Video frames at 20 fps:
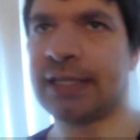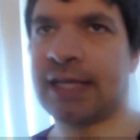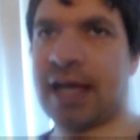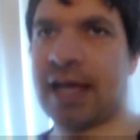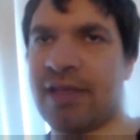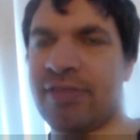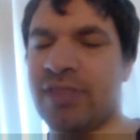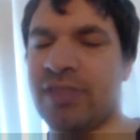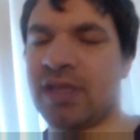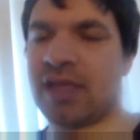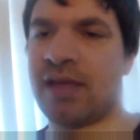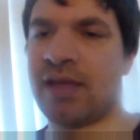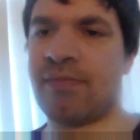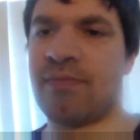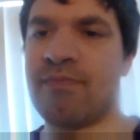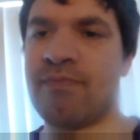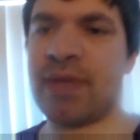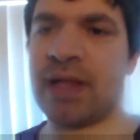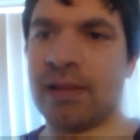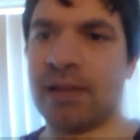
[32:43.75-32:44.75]
and the
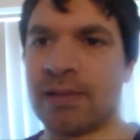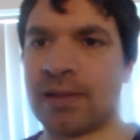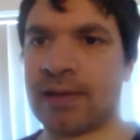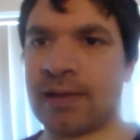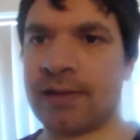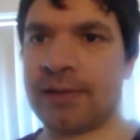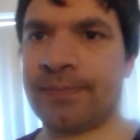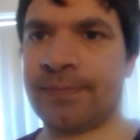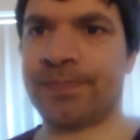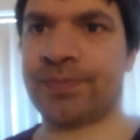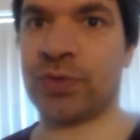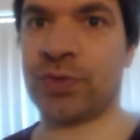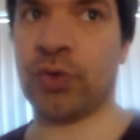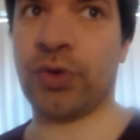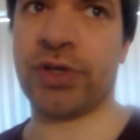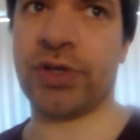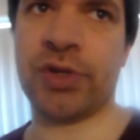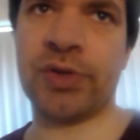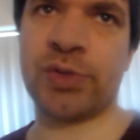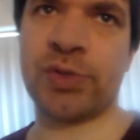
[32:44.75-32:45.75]
milk,
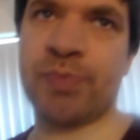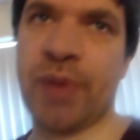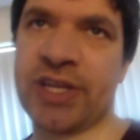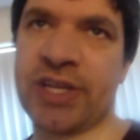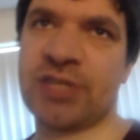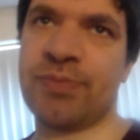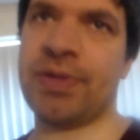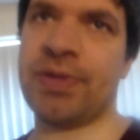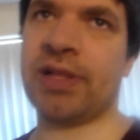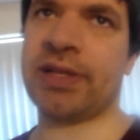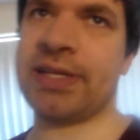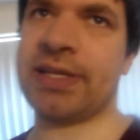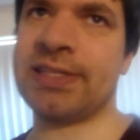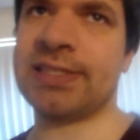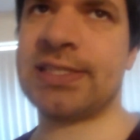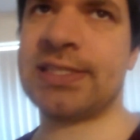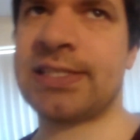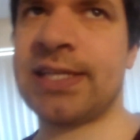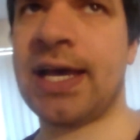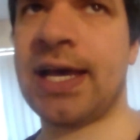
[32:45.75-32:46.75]
or use buttermilk
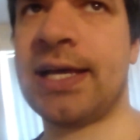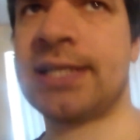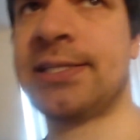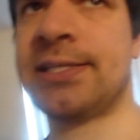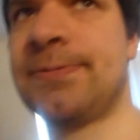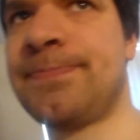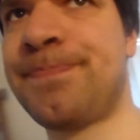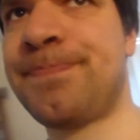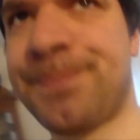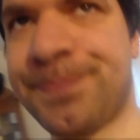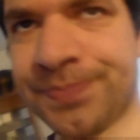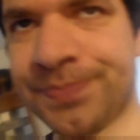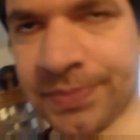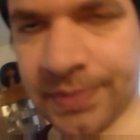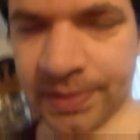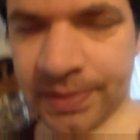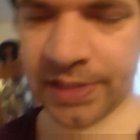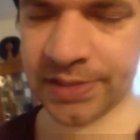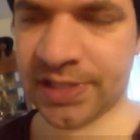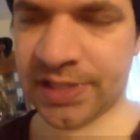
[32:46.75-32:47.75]
instead,
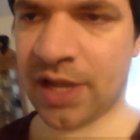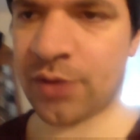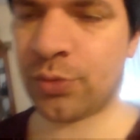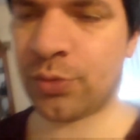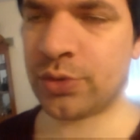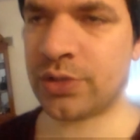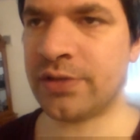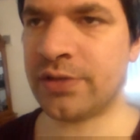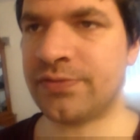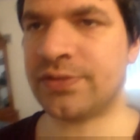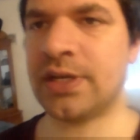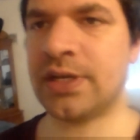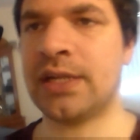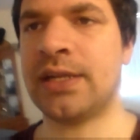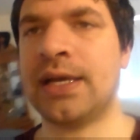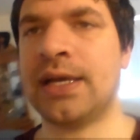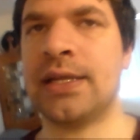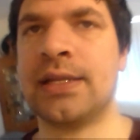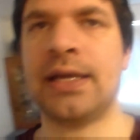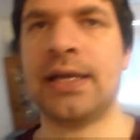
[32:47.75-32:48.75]
as I would have done
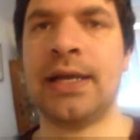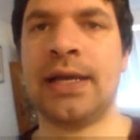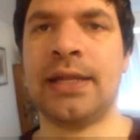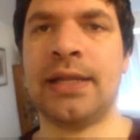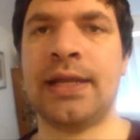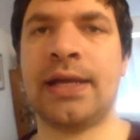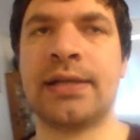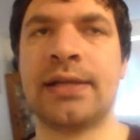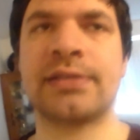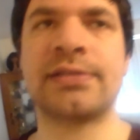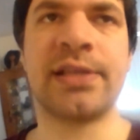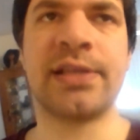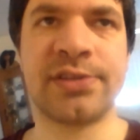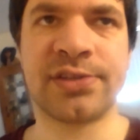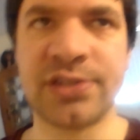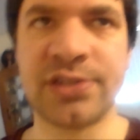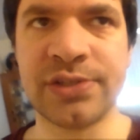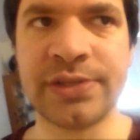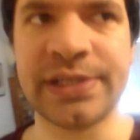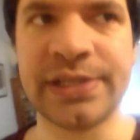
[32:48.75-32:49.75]
had I had access
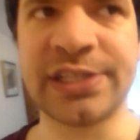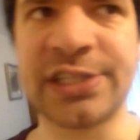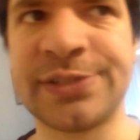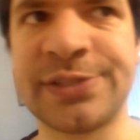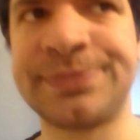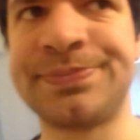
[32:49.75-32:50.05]
to it,